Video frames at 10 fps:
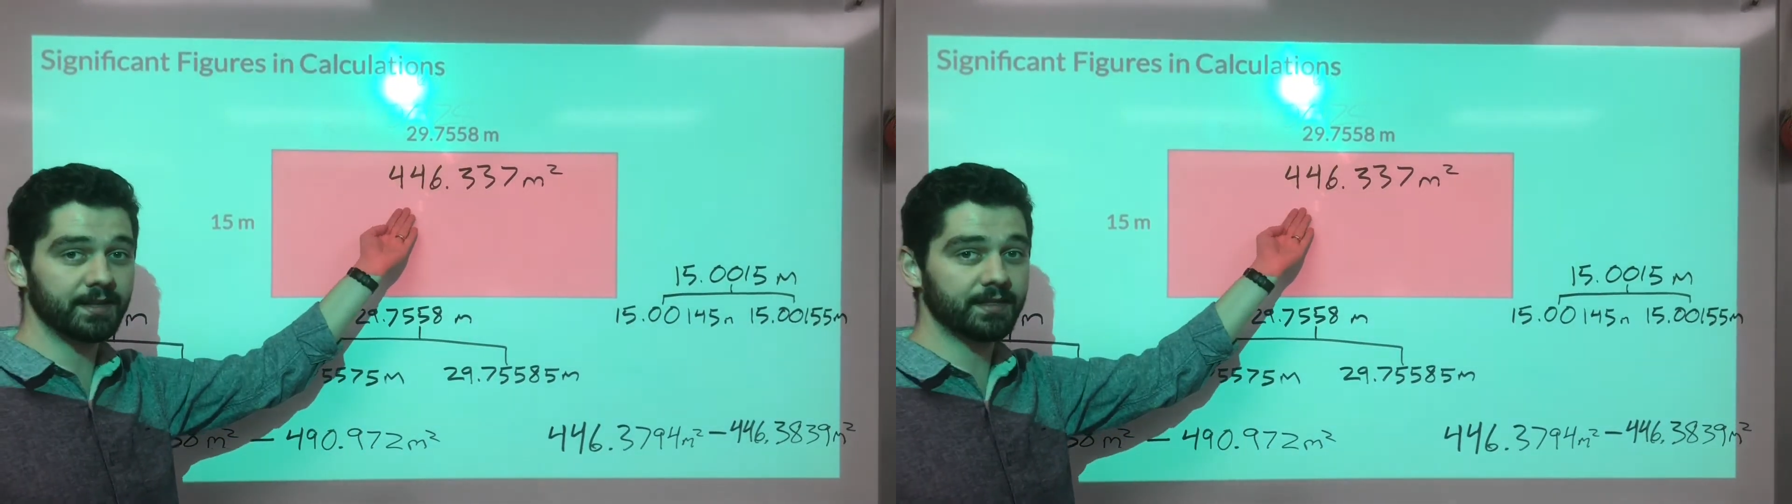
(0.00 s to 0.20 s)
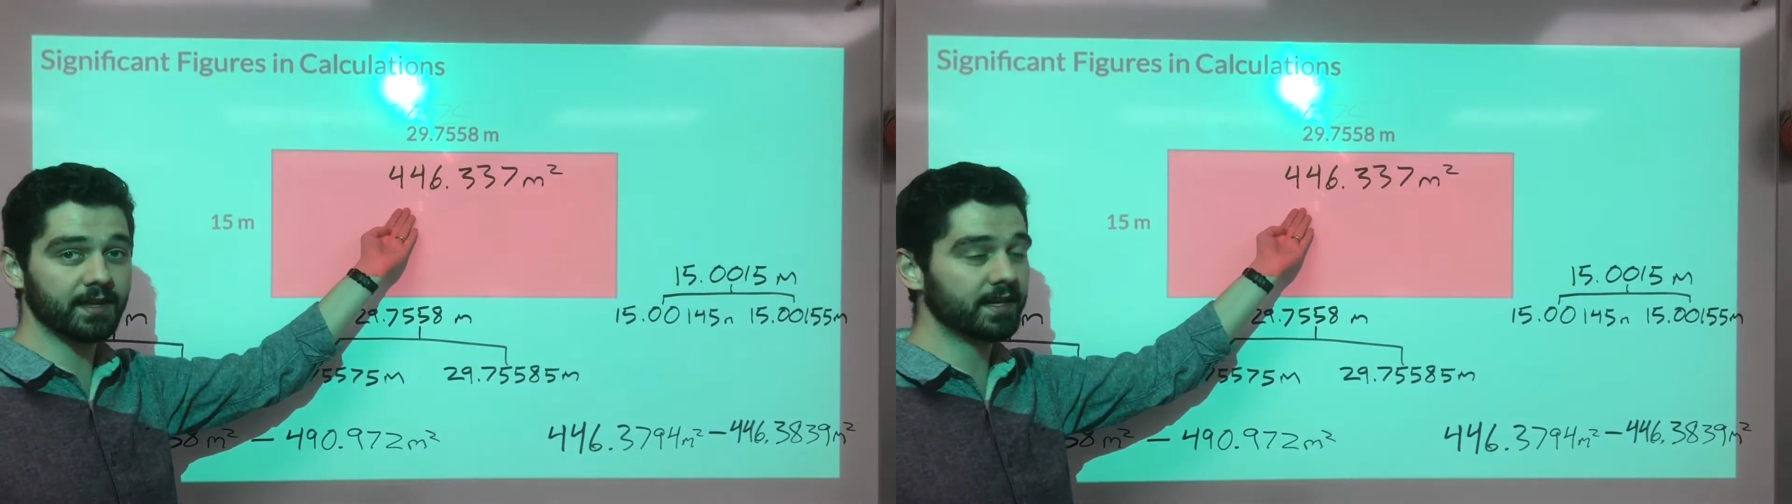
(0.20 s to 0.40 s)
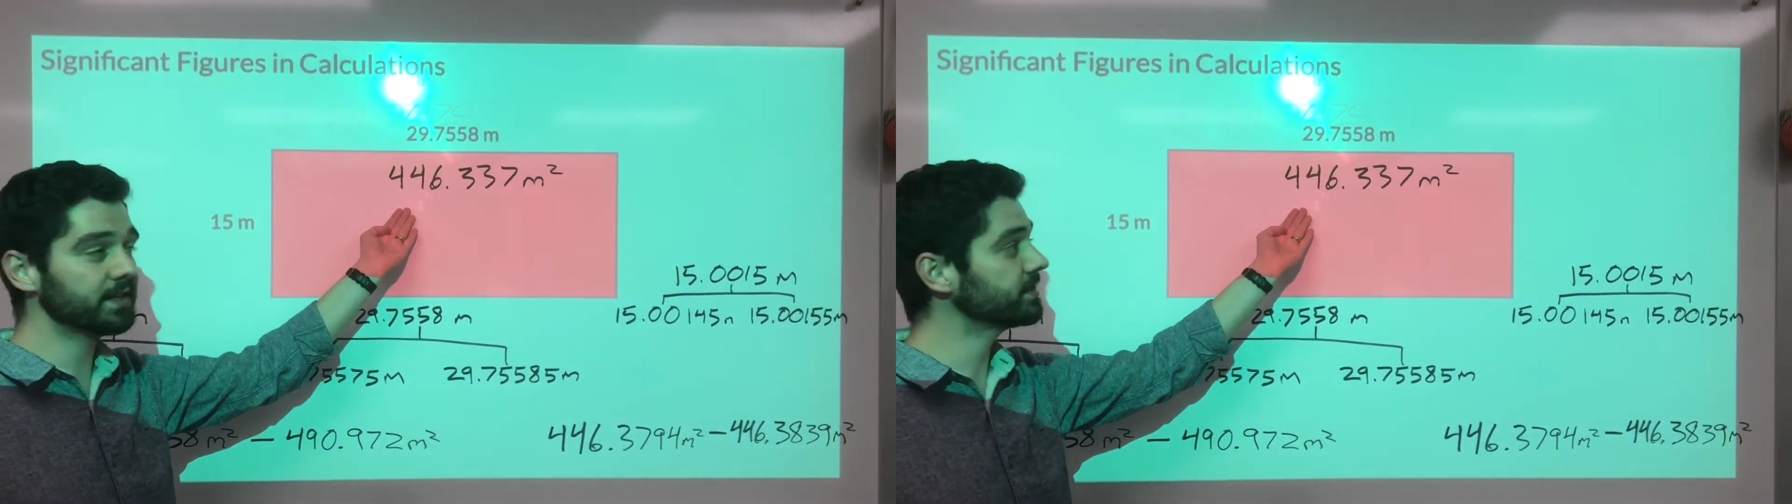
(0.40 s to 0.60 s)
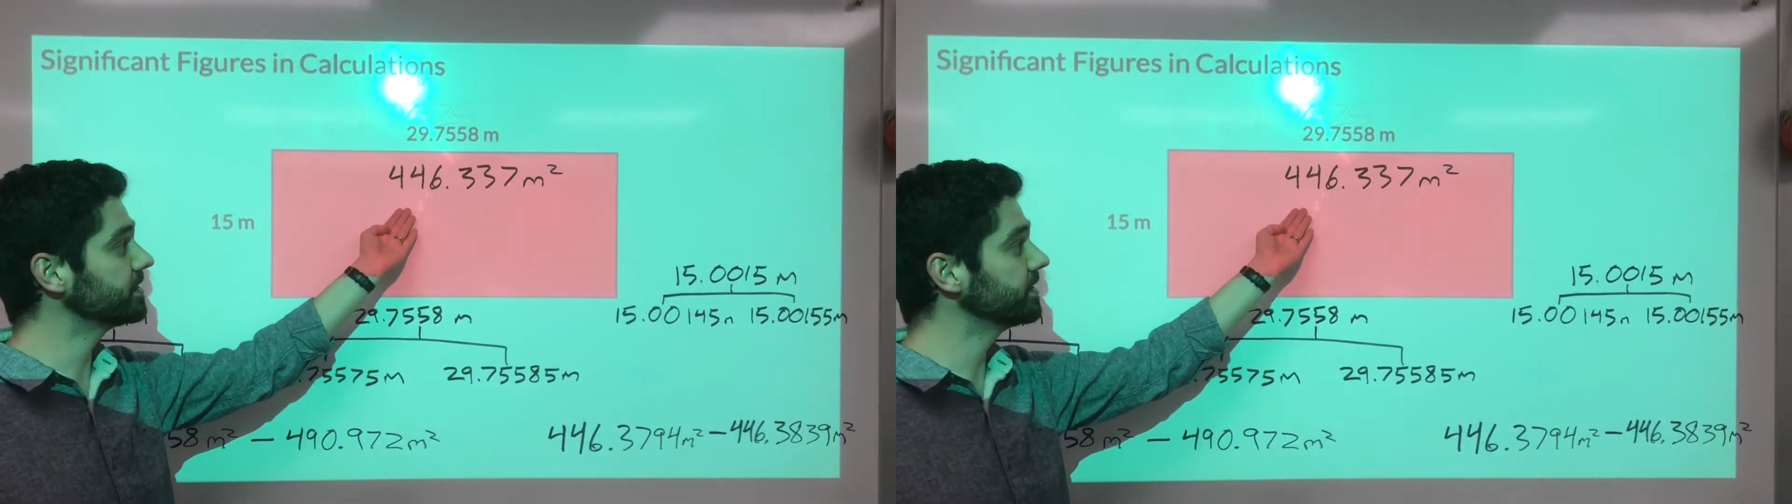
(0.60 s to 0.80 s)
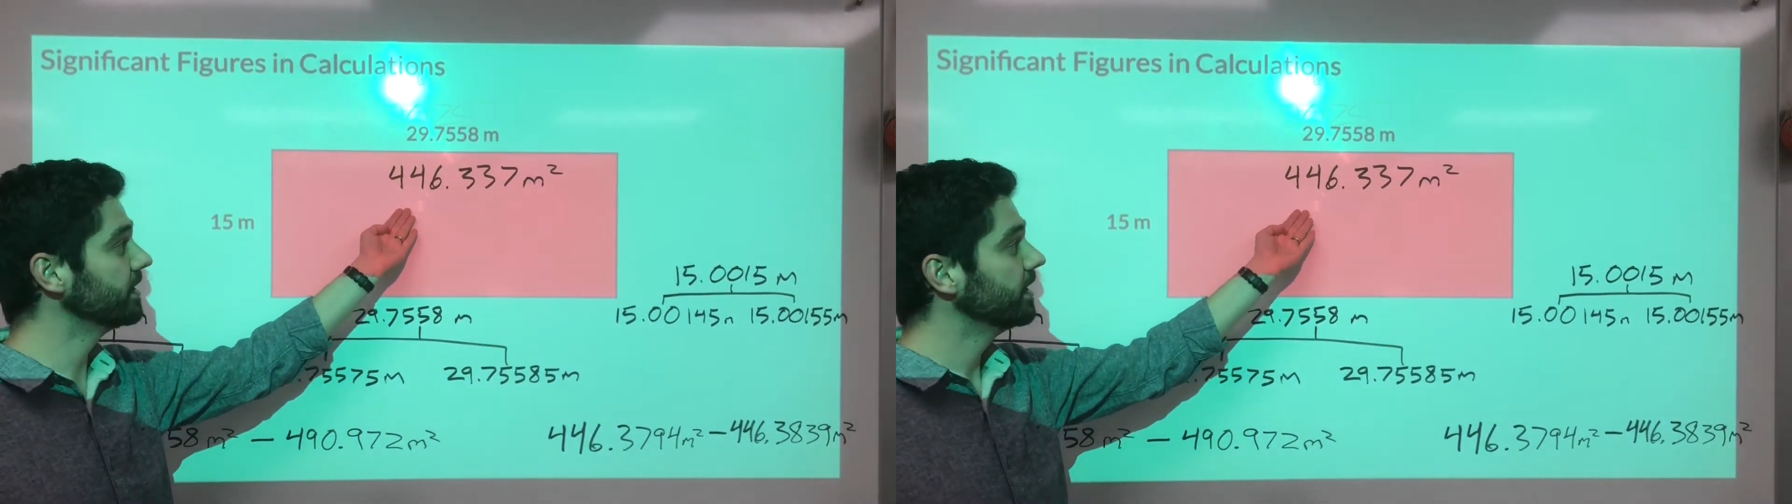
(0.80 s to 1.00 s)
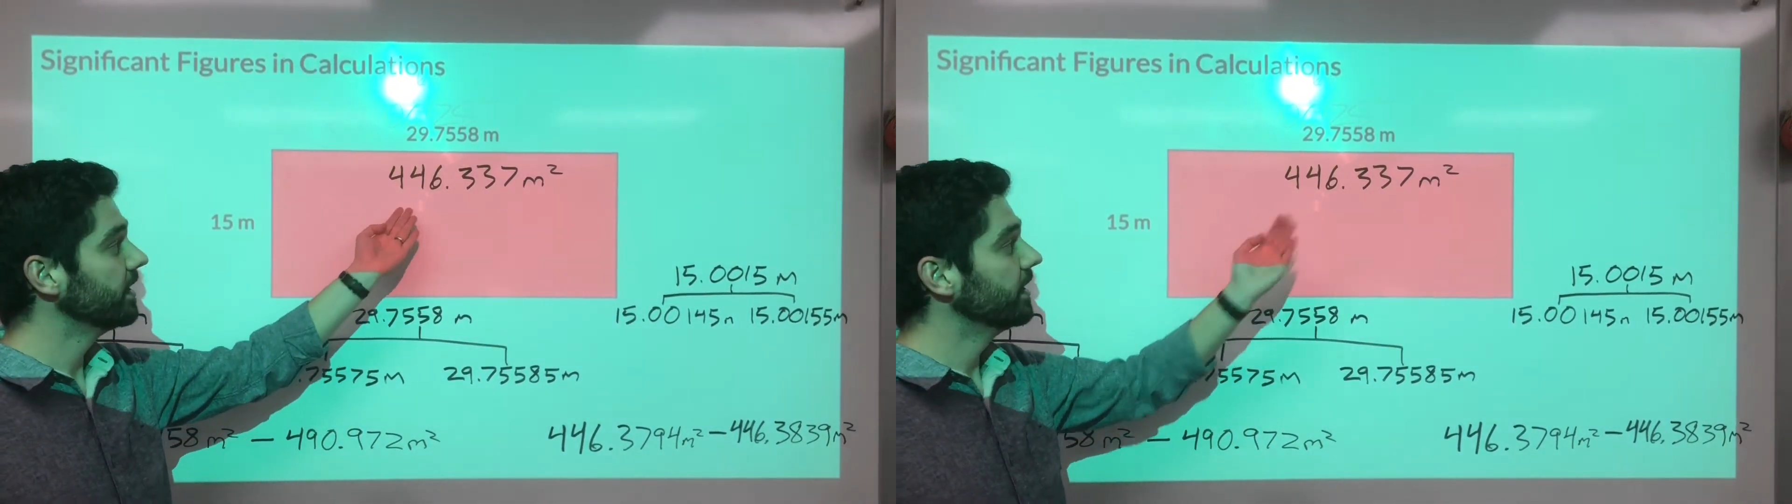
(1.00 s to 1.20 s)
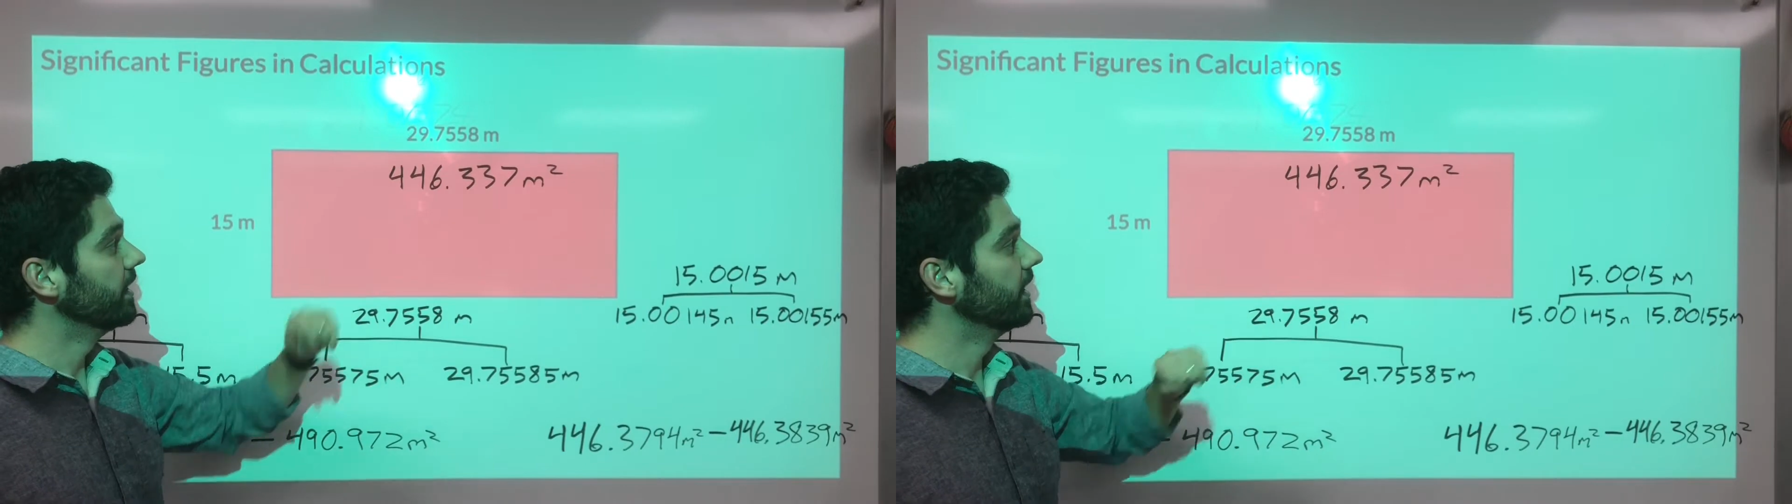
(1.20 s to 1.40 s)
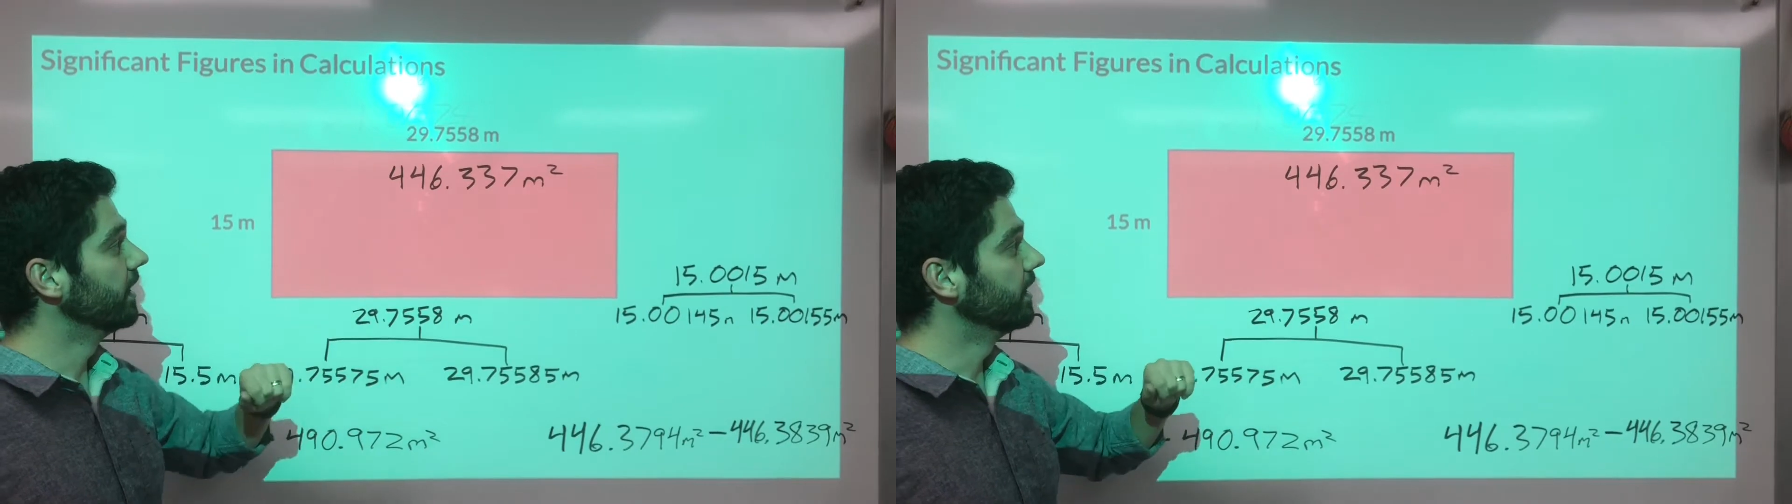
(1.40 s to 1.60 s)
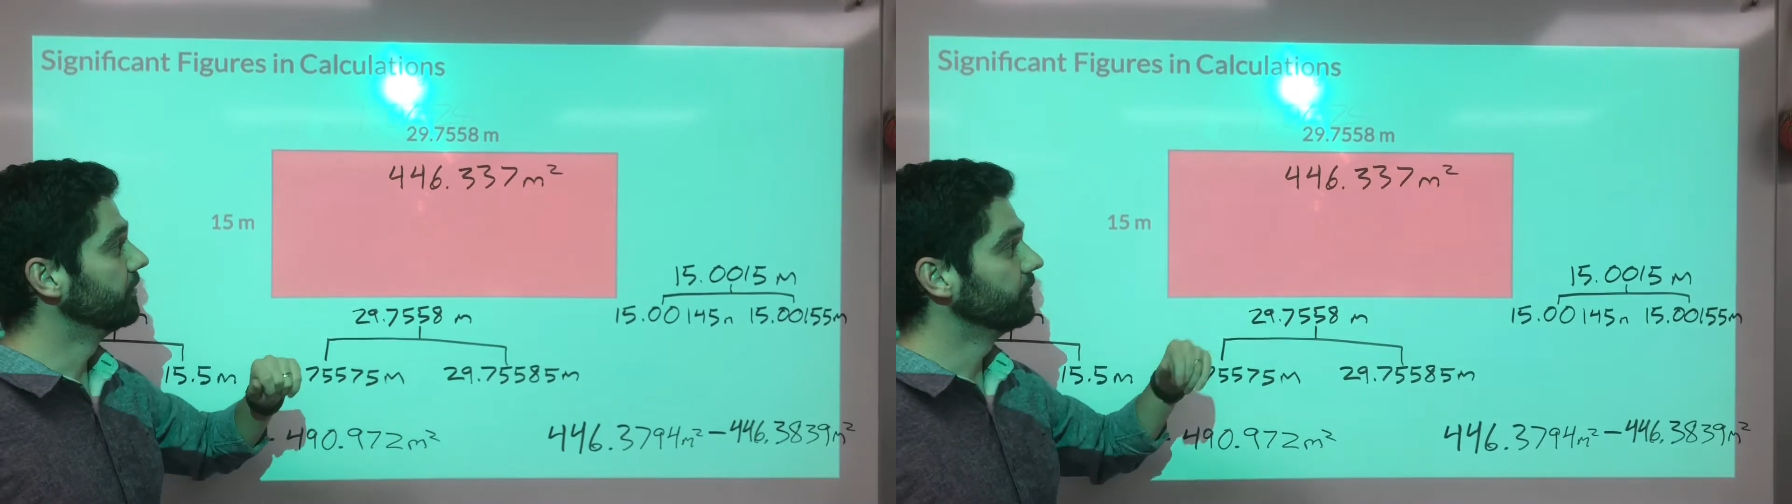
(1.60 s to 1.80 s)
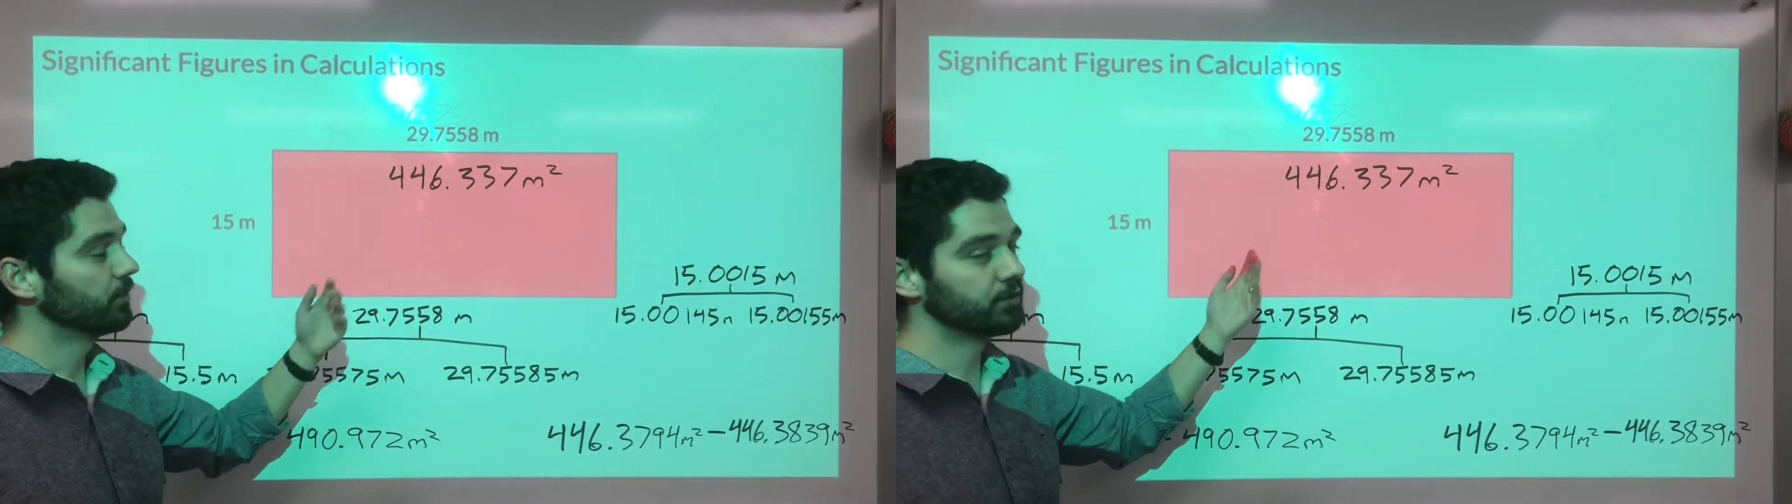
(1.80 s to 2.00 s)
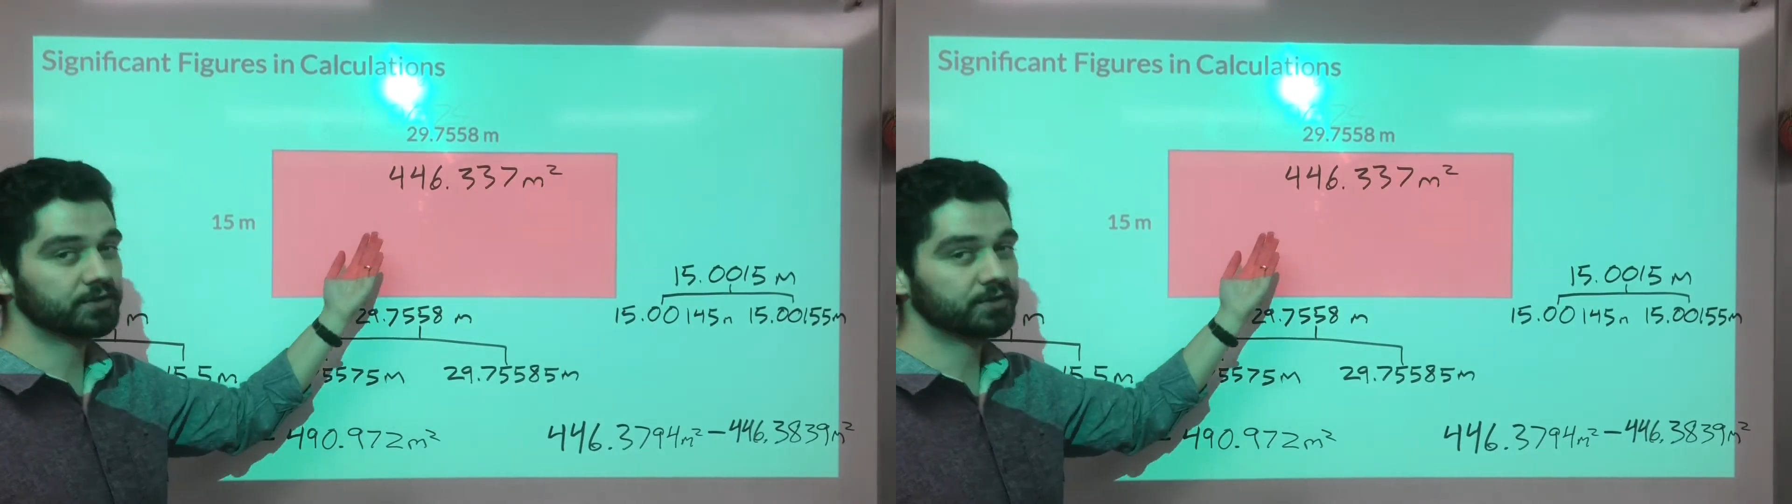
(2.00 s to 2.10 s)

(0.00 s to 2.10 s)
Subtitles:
this, which